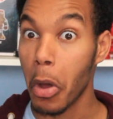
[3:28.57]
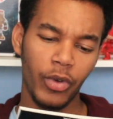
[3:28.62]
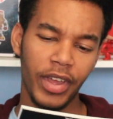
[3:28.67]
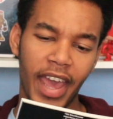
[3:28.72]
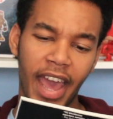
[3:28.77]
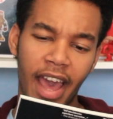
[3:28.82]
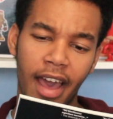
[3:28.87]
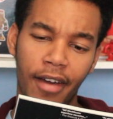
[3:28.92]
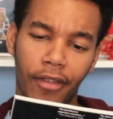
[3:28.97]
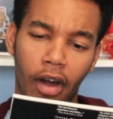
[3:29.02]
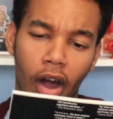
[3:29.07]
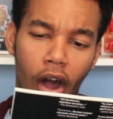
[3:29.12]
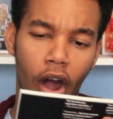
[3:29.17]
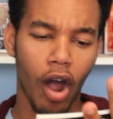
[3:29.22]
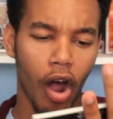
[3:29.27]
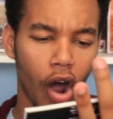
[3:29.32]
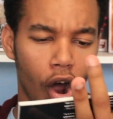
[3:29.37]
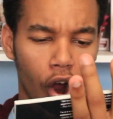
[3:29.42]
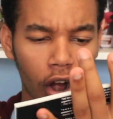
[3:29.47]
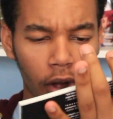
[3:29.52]
We have
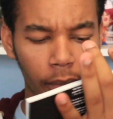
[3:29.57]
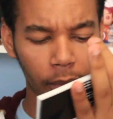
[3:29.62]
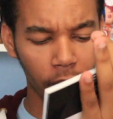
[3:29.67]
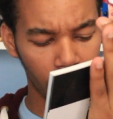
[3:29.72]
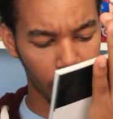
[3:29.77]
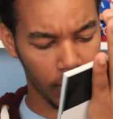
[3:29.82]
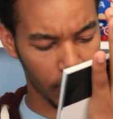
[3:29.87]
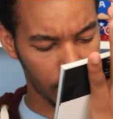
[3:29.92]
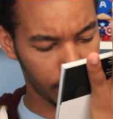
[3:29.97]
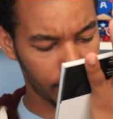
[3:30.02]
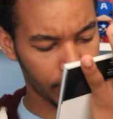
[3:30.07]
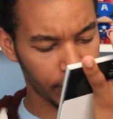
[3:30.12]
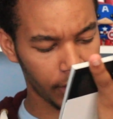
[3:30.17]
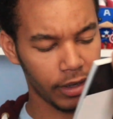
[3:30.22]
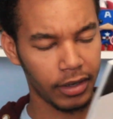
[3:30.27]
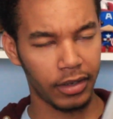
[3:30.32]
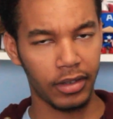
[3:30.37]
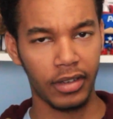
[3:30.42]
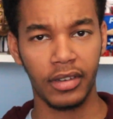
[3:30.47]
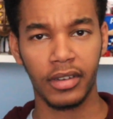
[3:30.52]
Armor
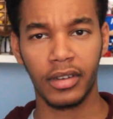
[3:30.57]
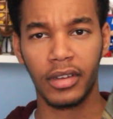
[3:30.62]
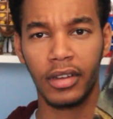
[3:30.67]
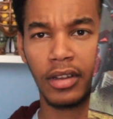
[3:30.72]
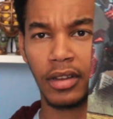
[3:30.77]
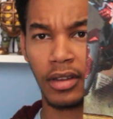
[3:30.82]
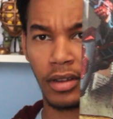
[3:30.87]
Hunters.